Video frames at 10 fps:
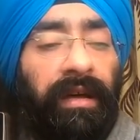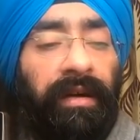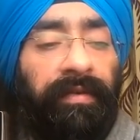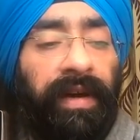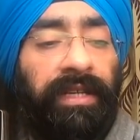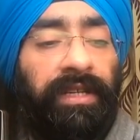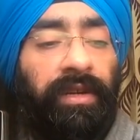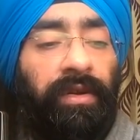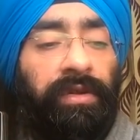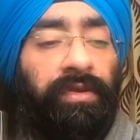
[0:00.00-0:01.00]
uh,
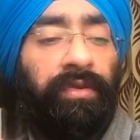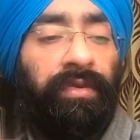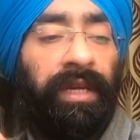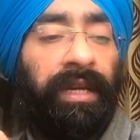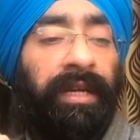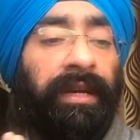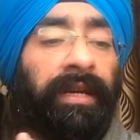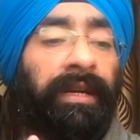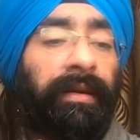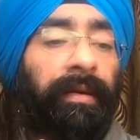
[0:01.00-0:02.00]
fasting also you need
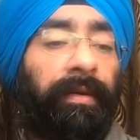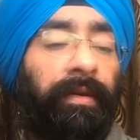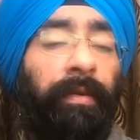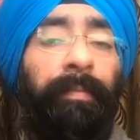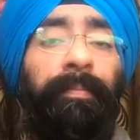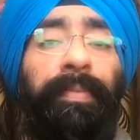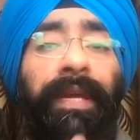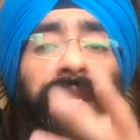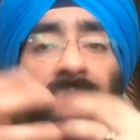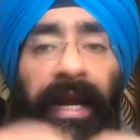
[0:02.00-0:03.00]
you know
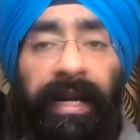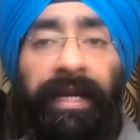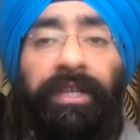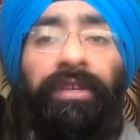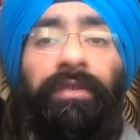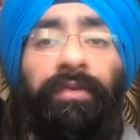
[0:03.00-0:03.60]
pre-hydration.